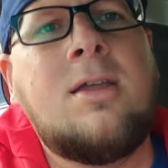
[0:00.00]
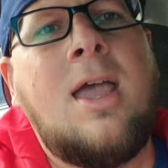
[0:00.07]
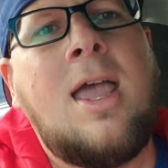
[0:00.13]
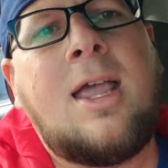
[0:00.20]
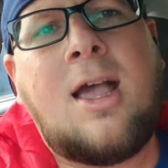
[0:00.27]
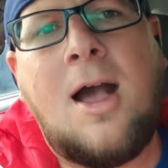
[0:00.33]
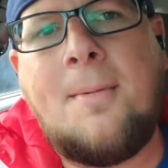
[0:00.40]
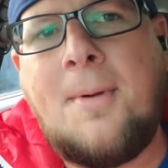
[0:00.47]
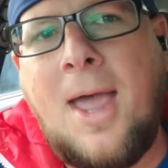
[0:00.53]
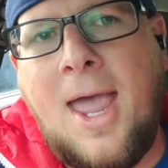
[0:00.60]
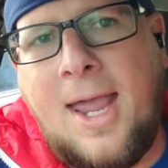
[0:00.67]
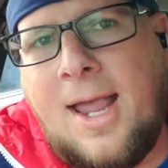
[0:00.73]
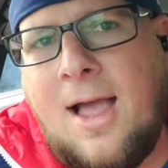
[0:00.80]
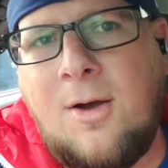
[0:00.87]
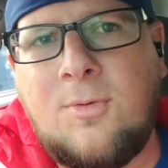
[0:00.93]
and come
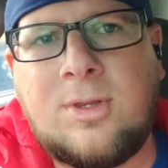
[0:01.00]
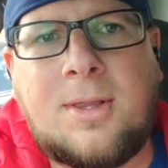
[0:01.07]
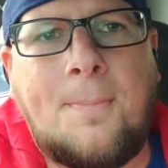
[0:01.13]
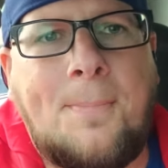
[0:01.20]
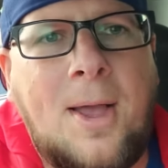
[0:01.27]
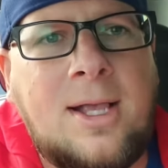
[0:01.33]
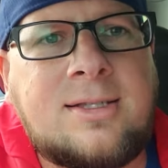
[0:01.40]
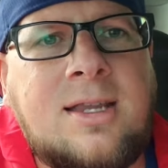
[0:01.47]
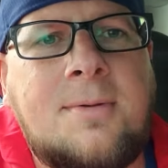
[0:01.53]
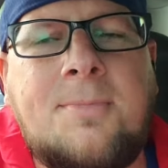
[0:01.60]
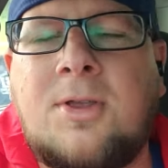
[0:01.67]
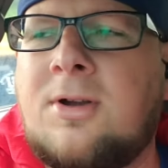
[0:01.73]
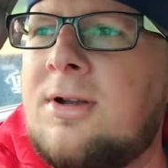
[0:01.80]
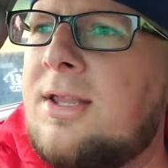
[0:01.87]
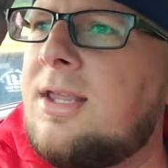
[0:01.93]
hang out with the best
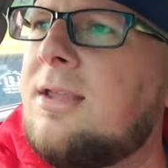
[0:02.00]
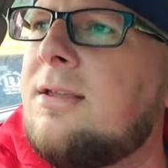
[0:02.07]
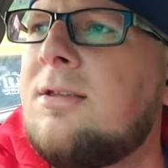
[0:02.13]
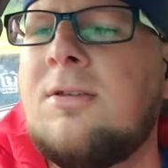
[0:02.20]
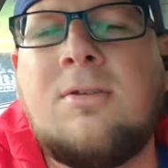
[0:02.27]
community